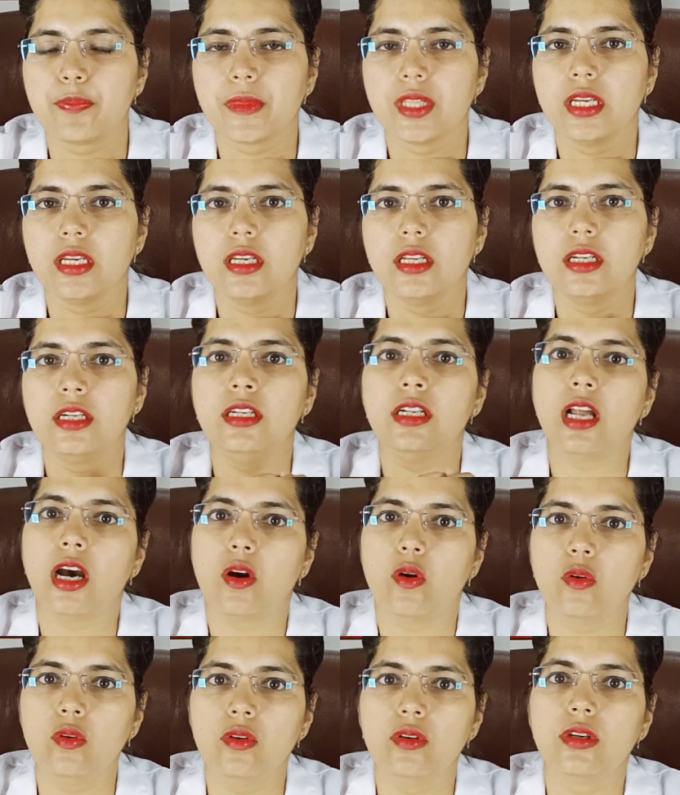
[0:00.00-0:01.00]
Now,
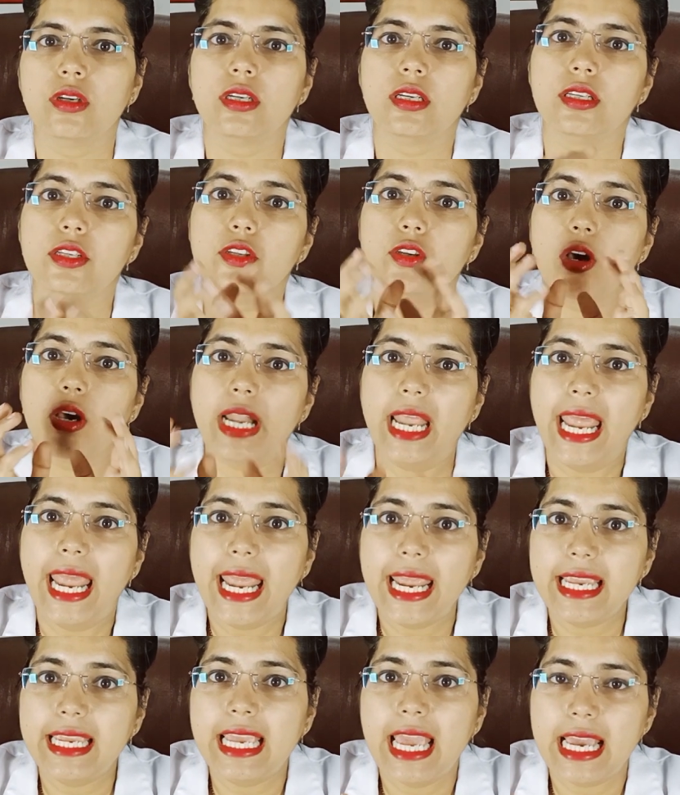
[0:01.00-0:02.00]
your egg
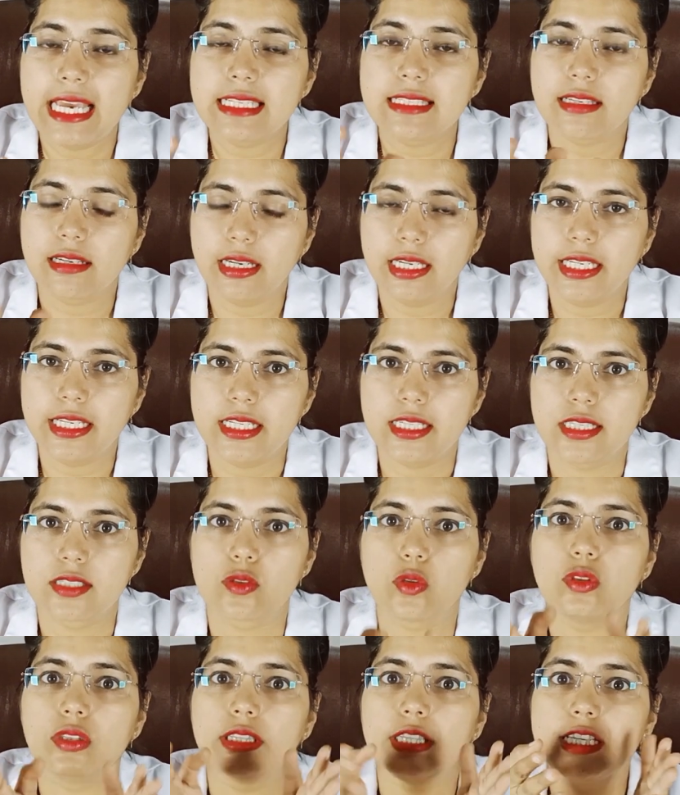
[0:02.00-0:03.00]
has released. So
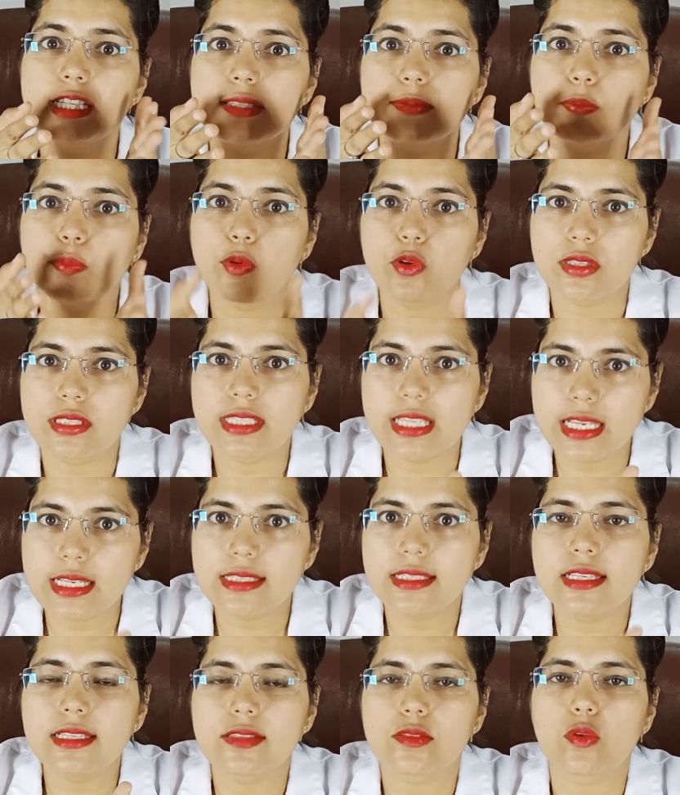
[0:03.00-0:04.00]
this process
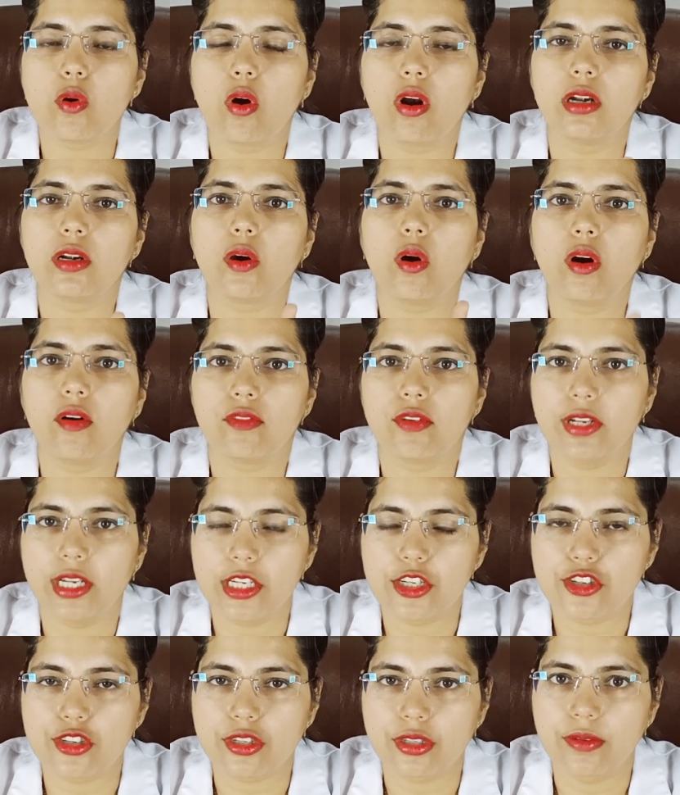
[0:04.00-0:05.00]
is called
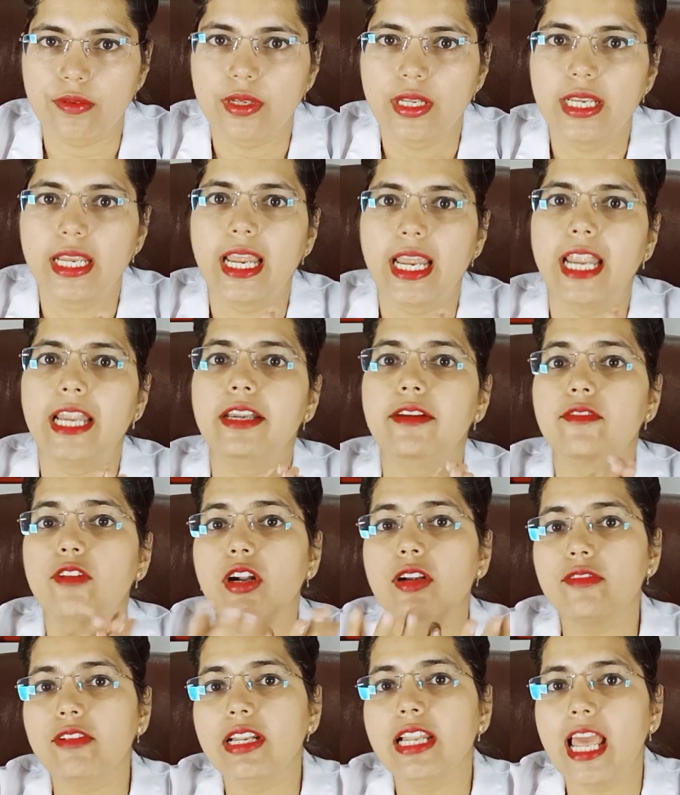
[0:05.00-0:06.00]
ovulation. And what
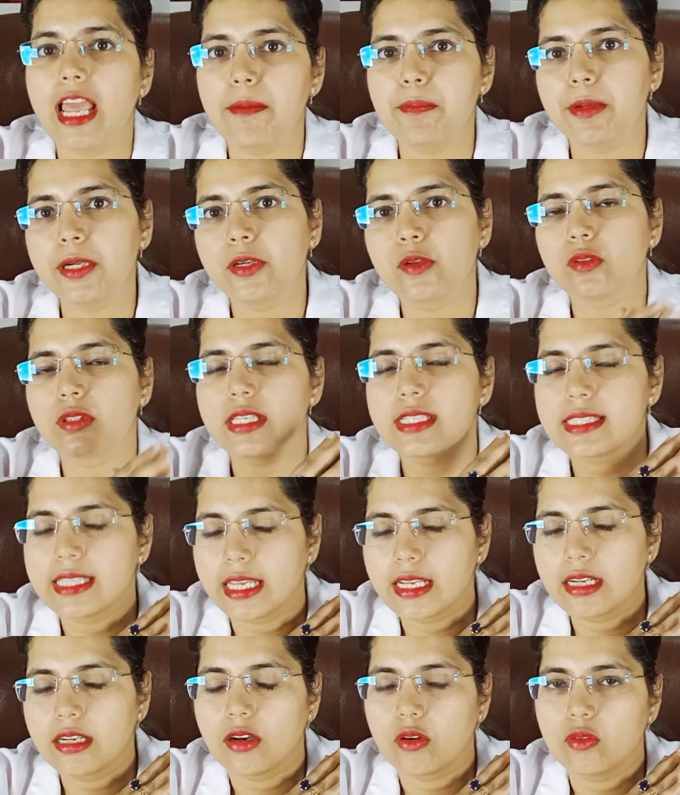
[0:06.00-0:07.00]
will happen to this egg
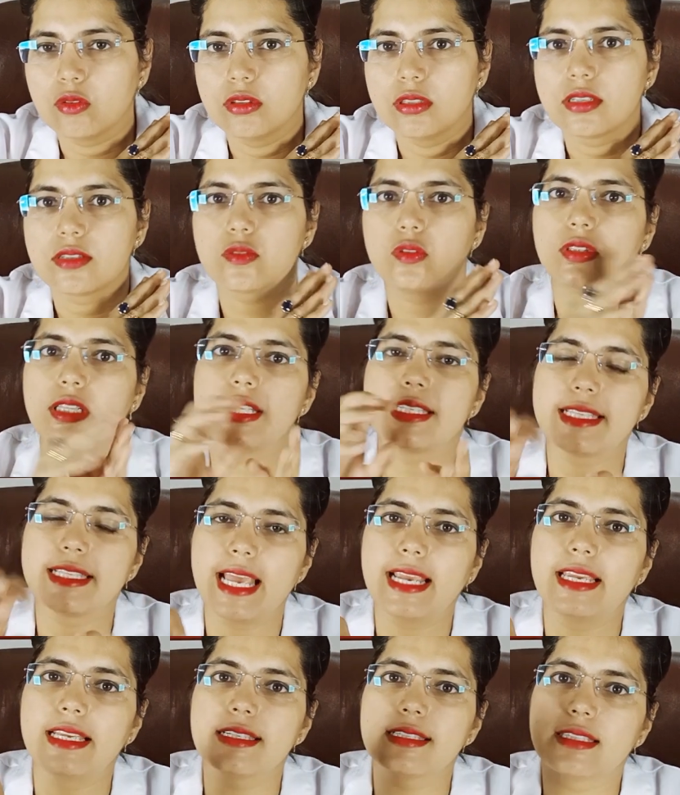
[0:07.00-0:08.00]
now? So this egg
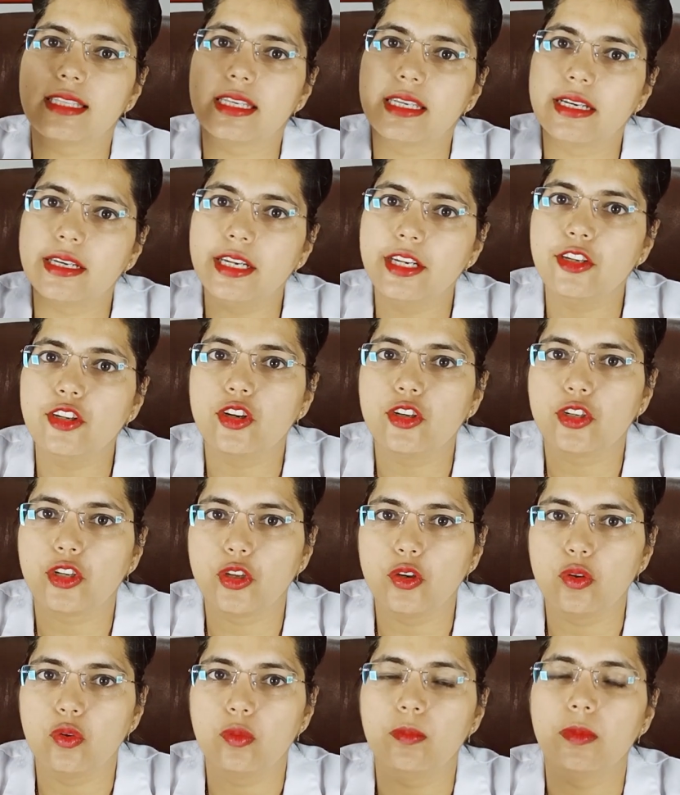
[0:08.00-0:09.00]
is there in your
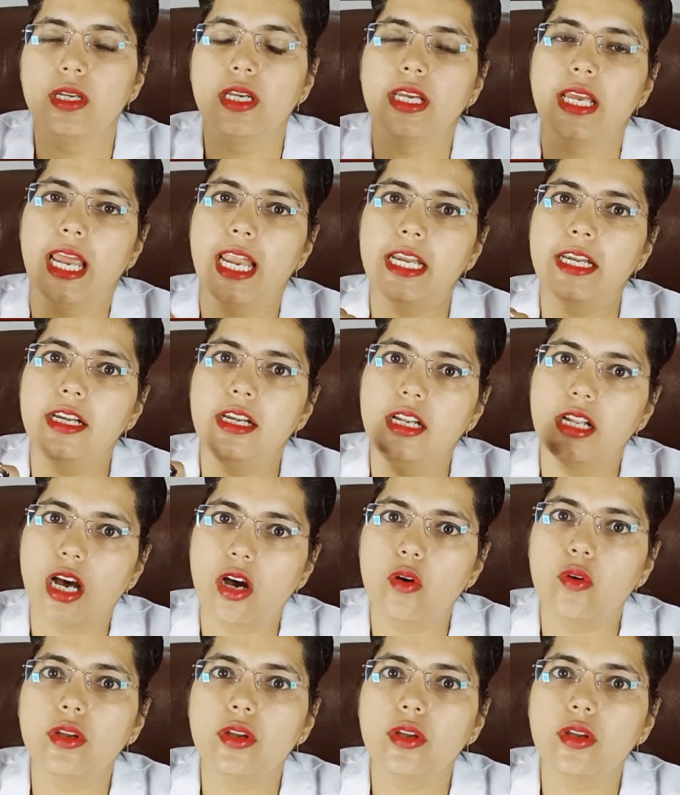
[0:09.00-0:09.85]
tube and now if